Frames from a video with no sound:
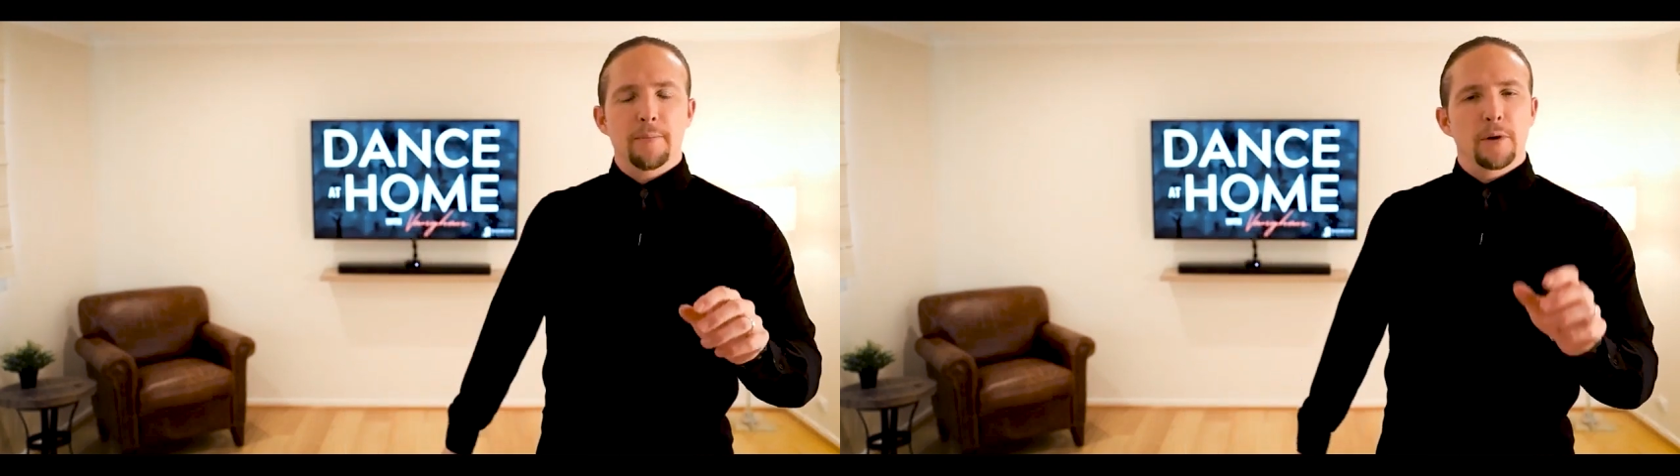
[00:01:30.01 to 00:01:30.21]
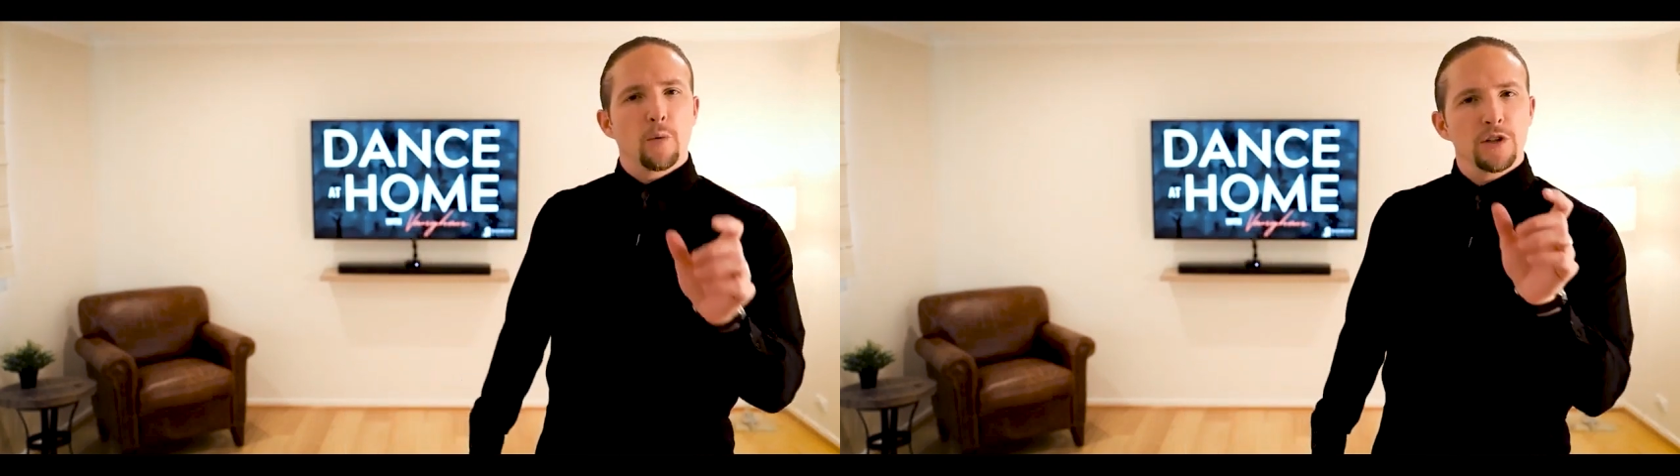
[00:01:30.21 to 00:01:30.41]

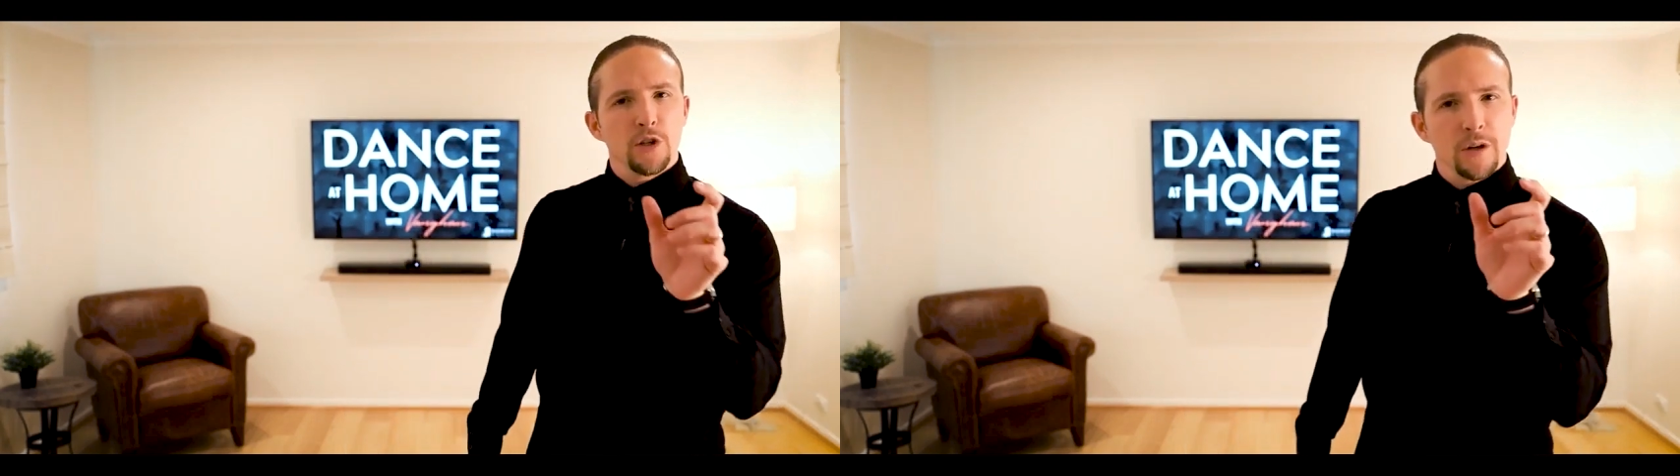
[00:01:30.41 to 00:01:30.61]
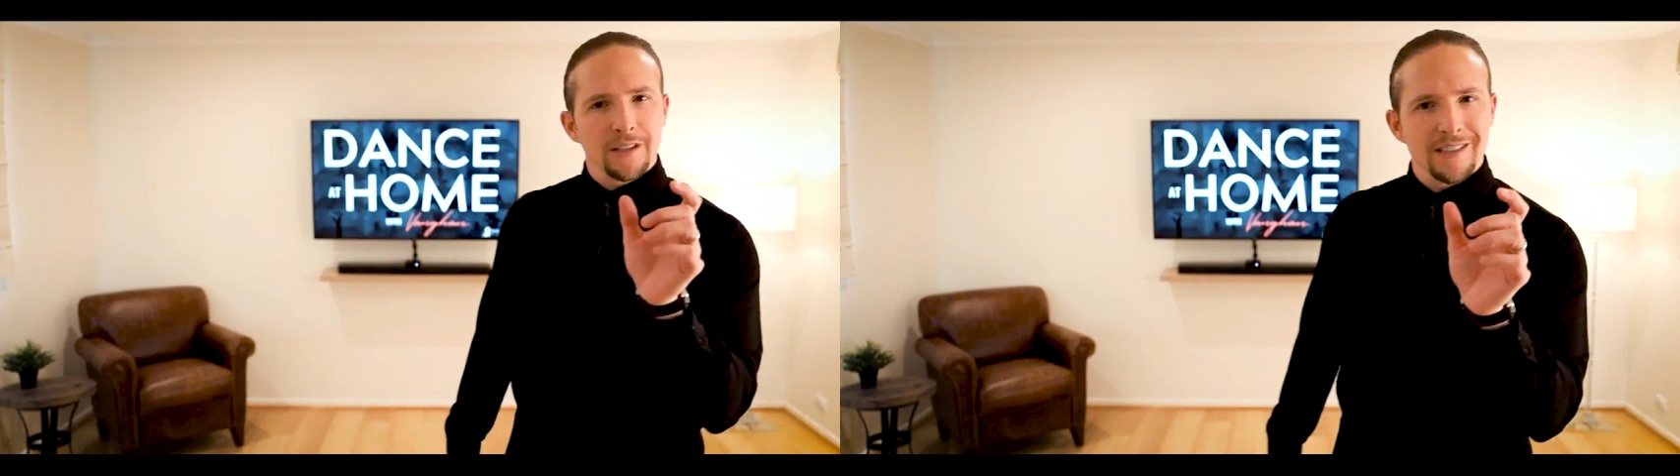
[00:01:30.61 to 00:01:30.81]
but I want you
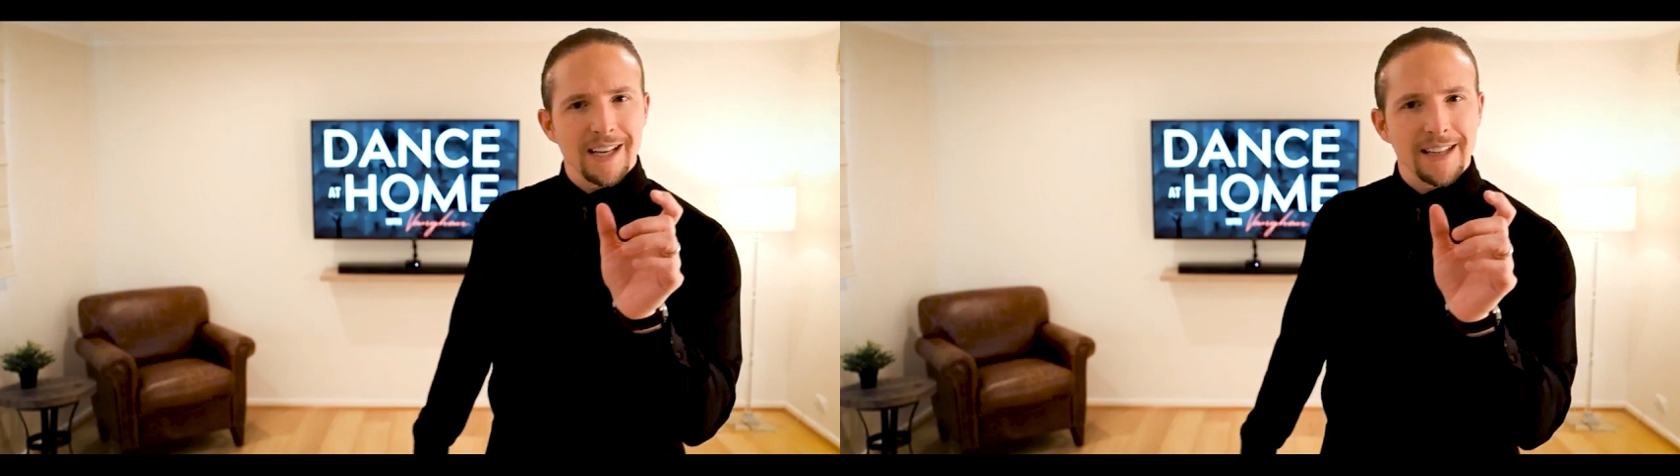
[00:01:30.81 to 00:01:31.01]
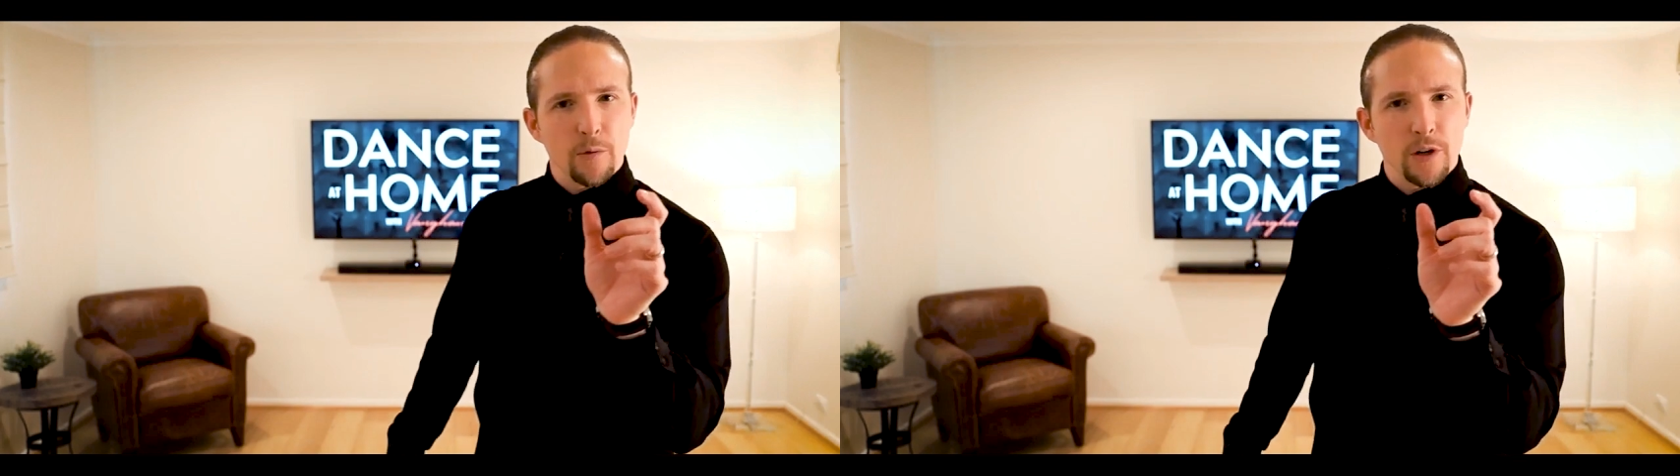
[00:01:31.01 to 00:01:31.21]
to
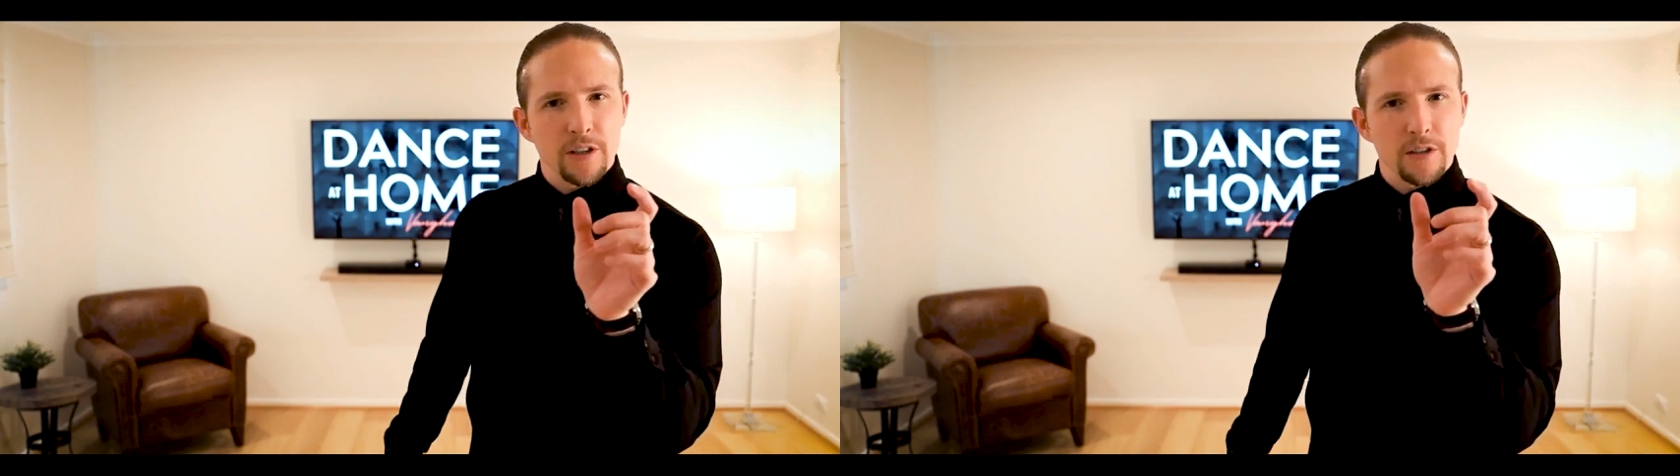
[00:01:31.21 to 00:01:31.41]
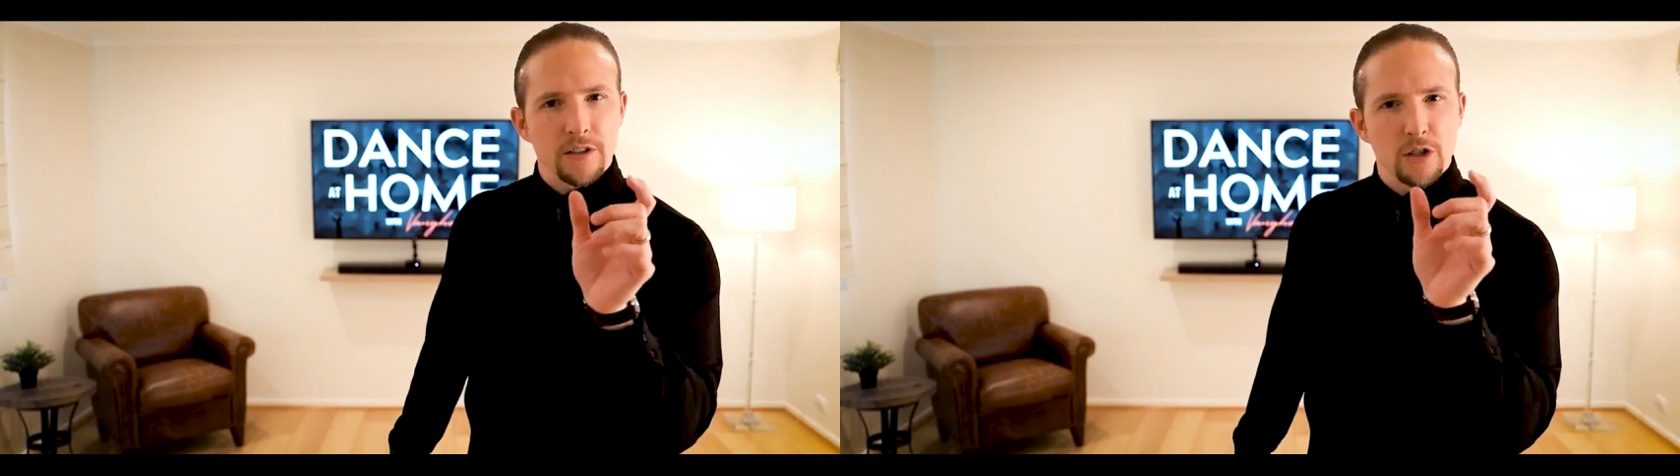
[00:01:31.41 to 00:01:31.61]
understand that we're
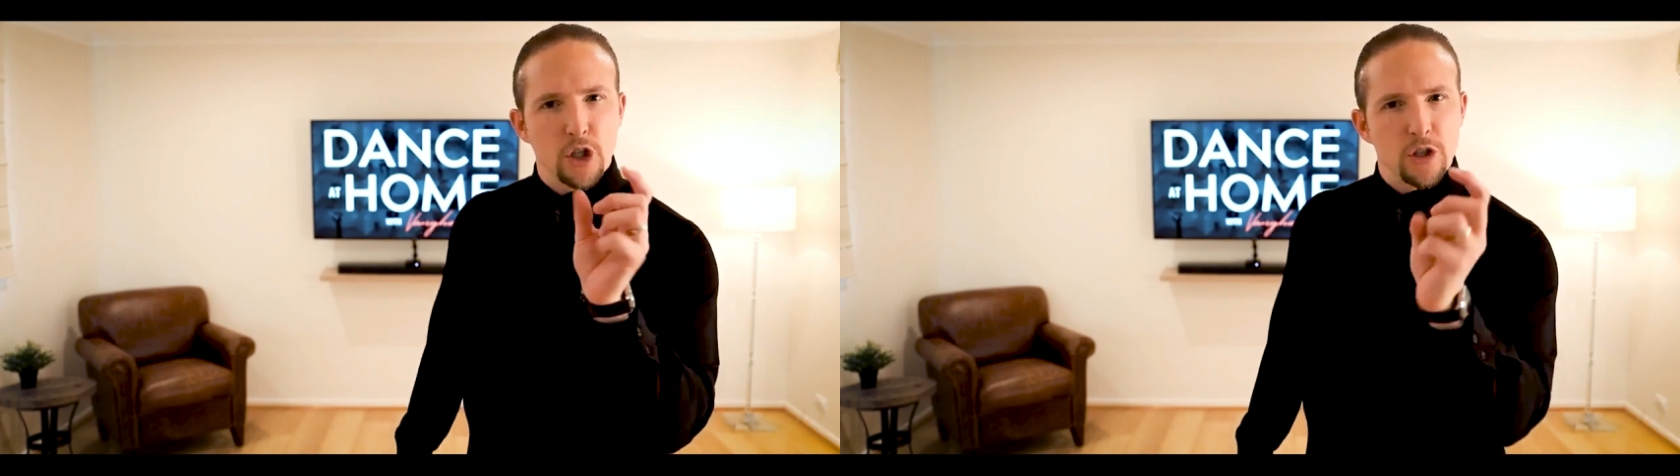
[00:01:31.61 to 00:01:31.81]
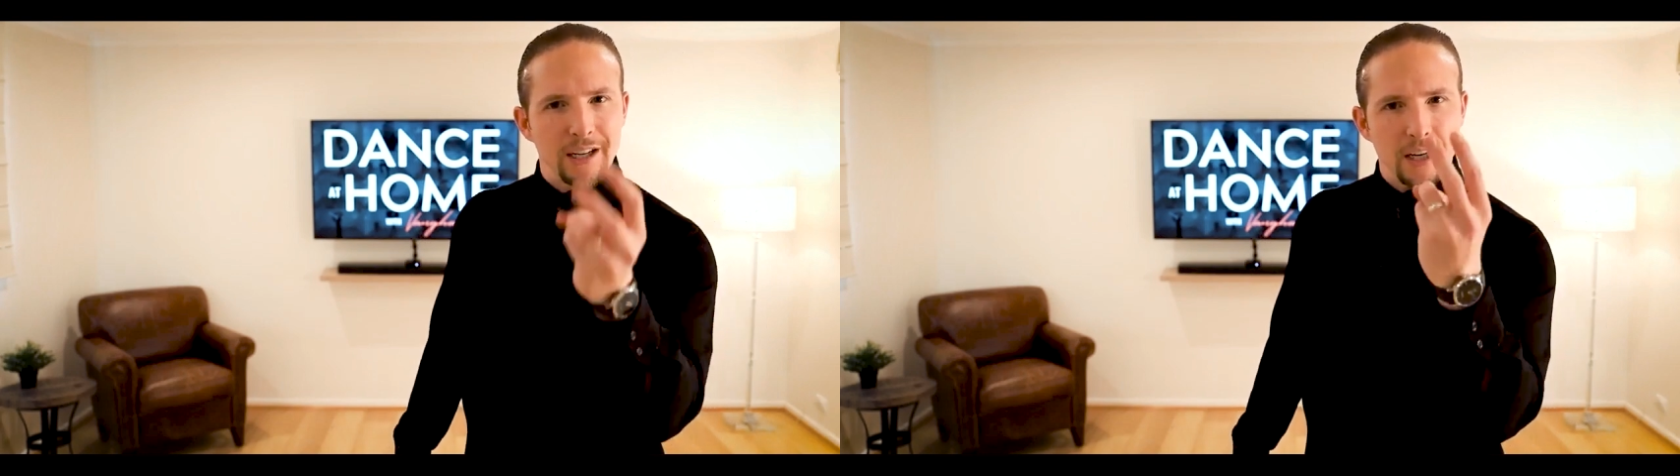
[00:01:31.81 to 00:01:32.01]
in a,